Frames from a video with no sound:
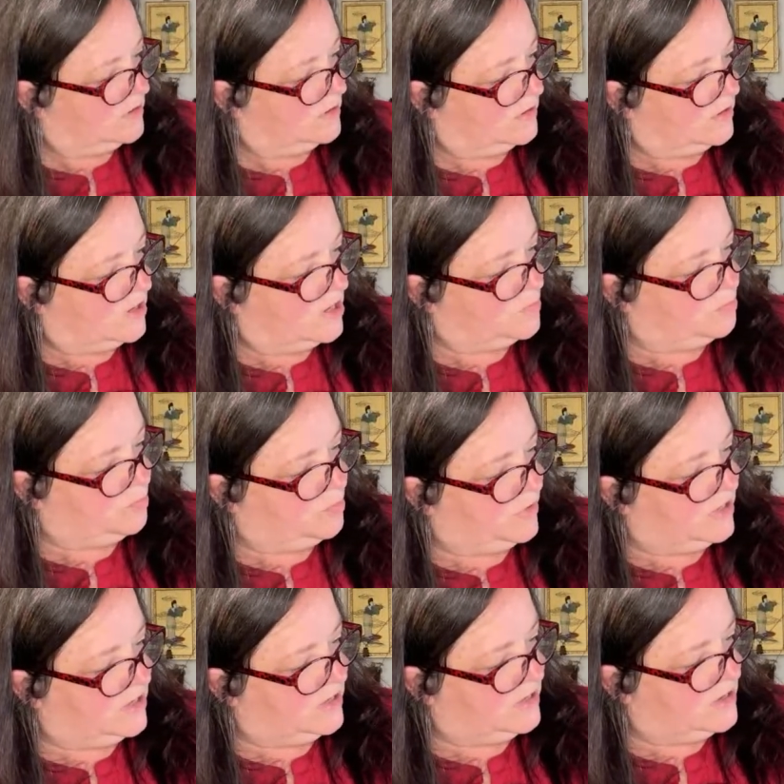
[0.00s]
a
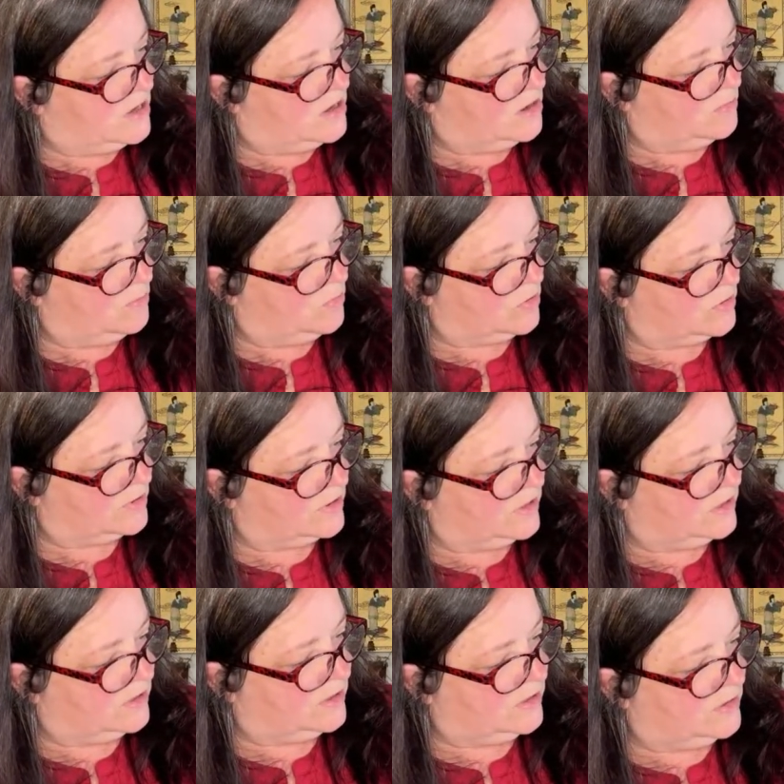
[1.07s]
B
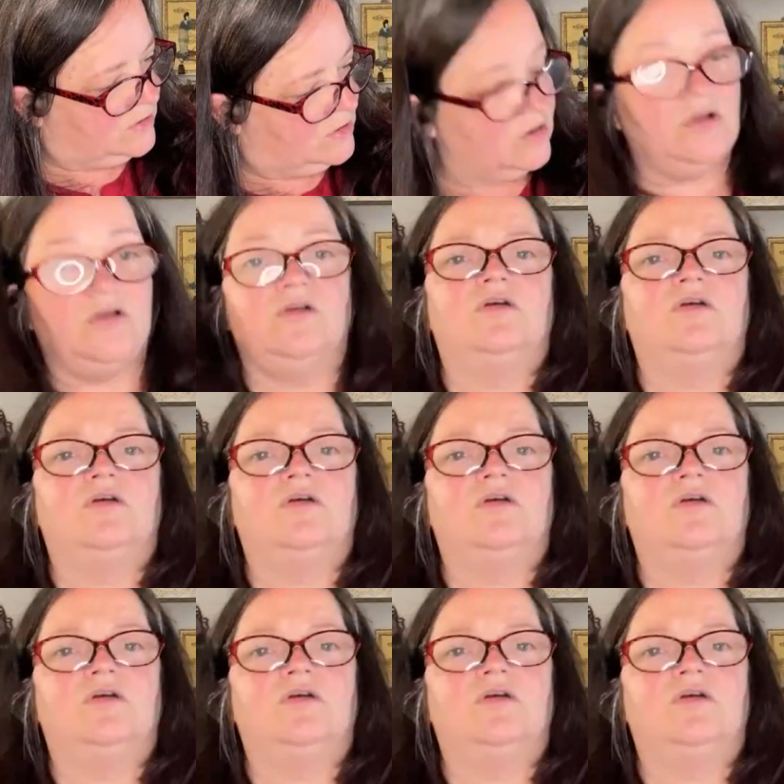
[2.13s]
marking in there.